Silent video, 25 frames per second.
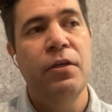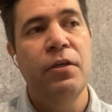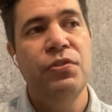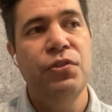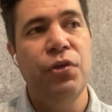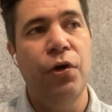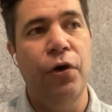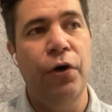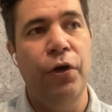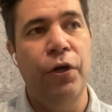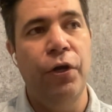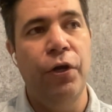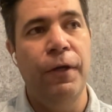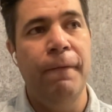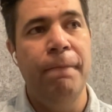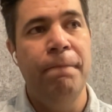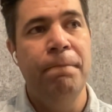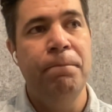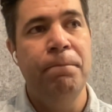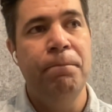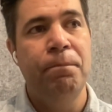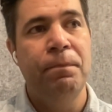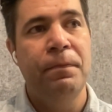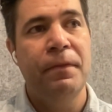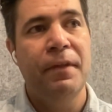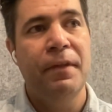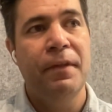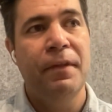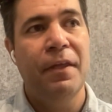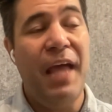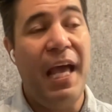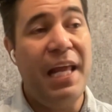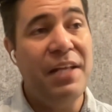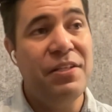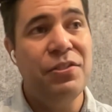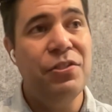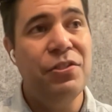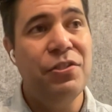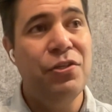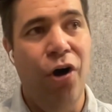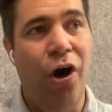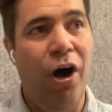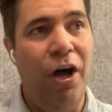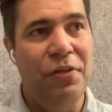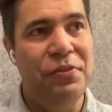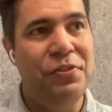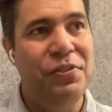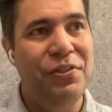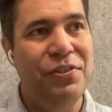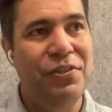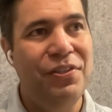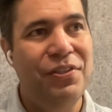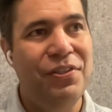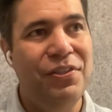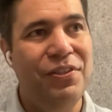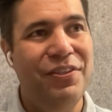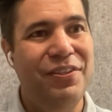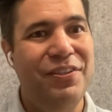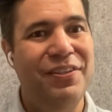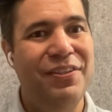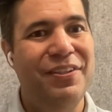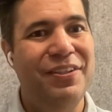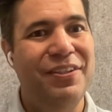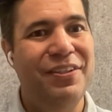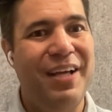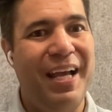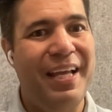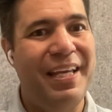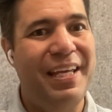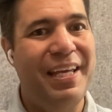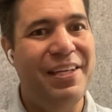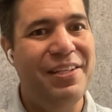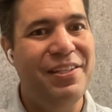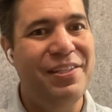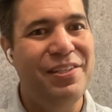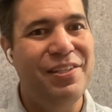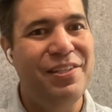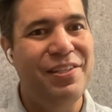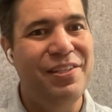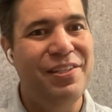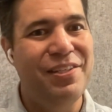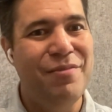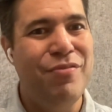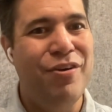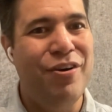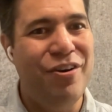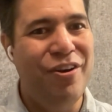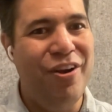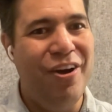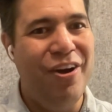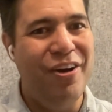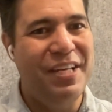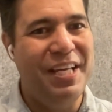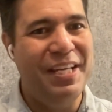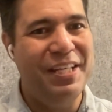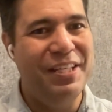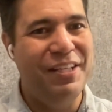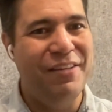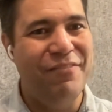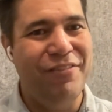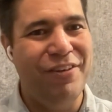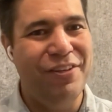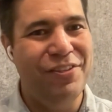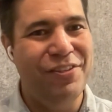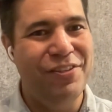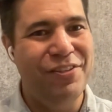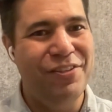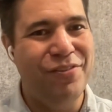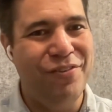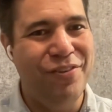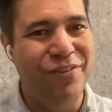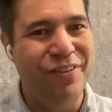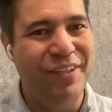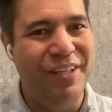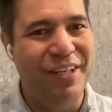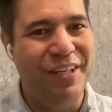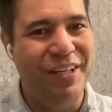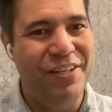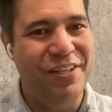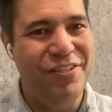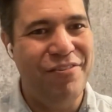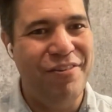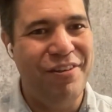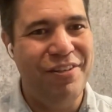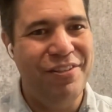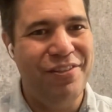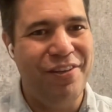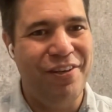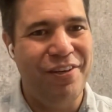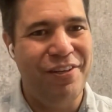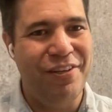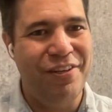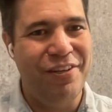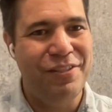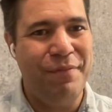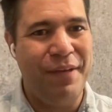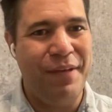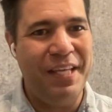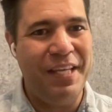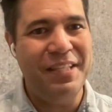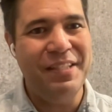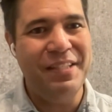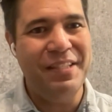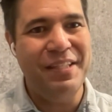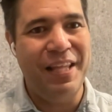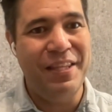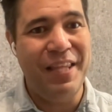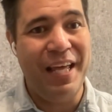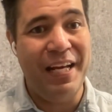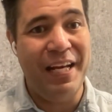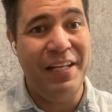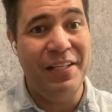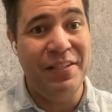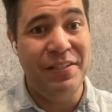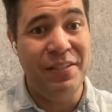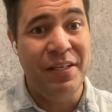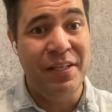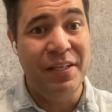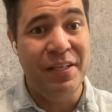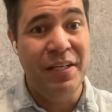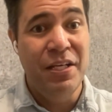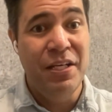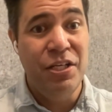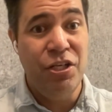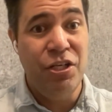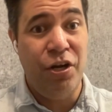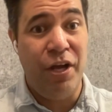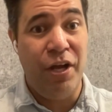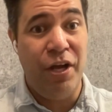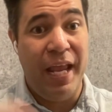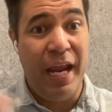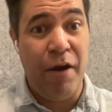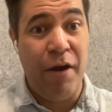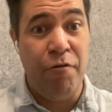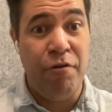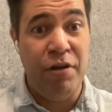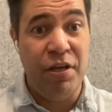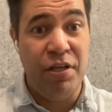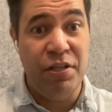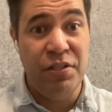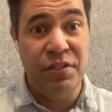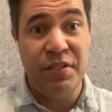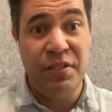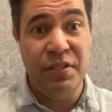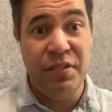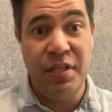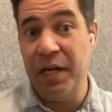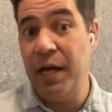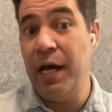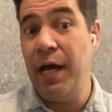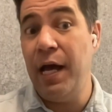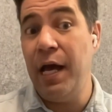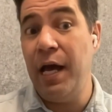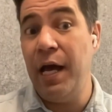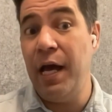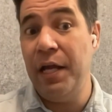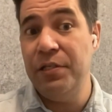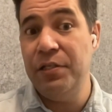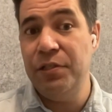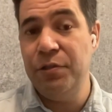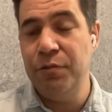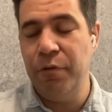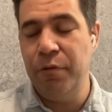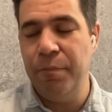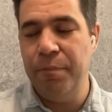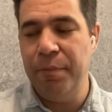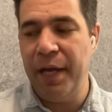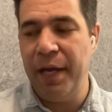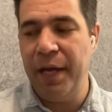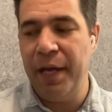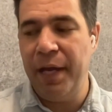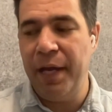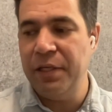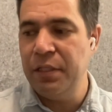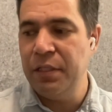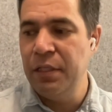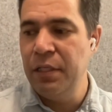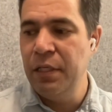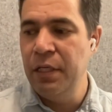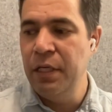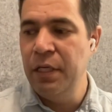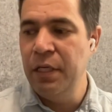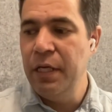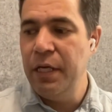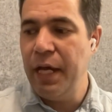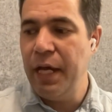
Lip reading: So that's not, I guess, prolonging the fossil fuel industry, so to speak. That is, areas that are hard to abate.